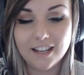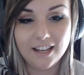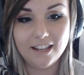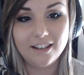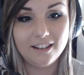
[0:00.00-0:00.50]

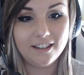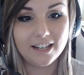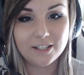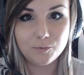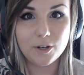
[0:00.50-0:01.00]
and
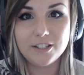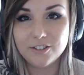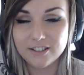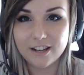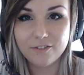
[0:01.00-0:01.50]
express
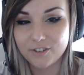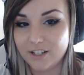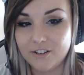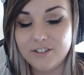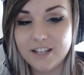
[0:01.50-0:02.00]
yourself on the
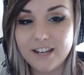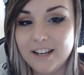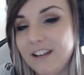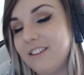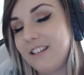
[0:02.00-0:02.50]
outside.
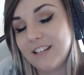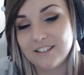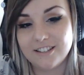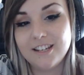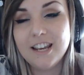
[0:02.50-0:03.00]
I think
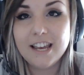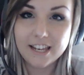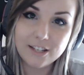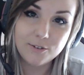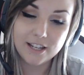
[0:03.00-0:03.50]
that's
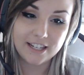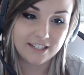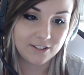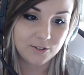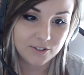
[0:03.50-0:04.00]
why I like
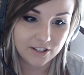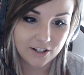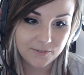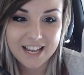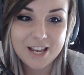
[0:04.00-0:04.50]
tattoos a lot.